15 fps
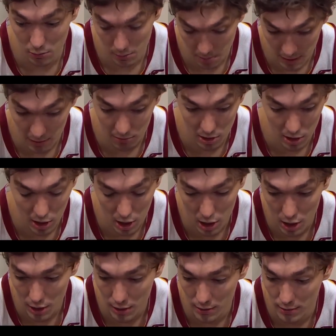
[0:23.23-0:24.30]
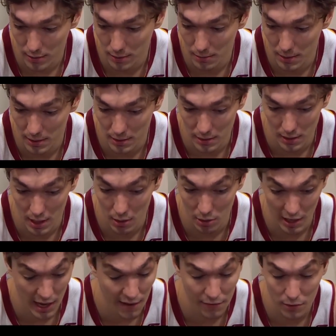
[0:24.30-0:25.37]
we play really hard i mean uh, our
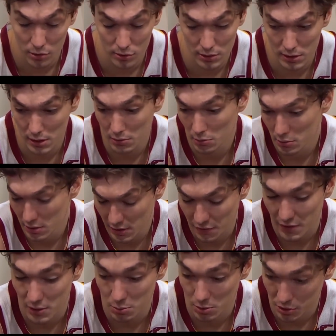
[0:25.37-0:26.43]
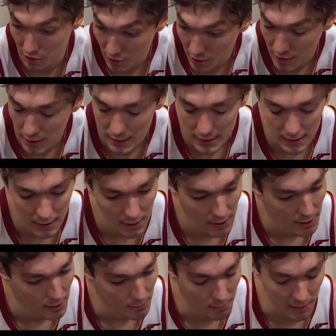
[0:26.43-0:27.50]
half court defense was good
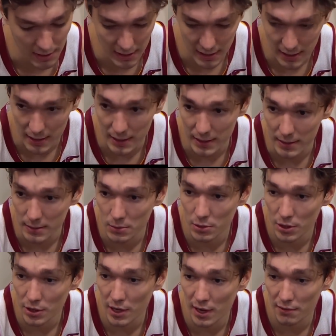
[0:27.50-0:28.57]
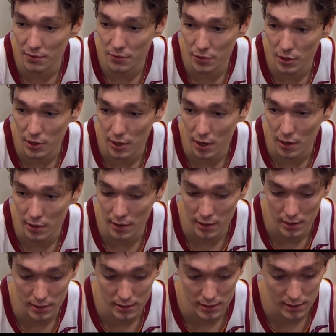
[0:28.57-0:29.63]
but uh, we're gonna have to figure it out
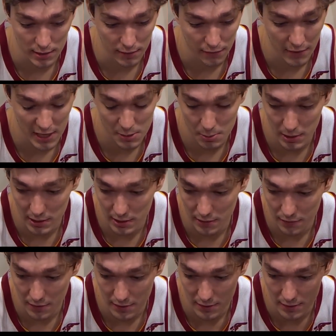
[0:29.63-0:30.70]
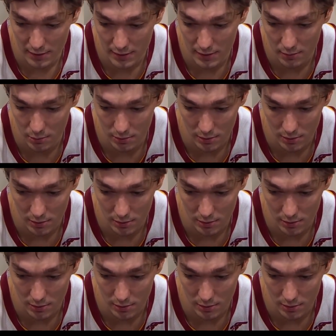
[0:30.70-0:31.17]
uh, the fast break defense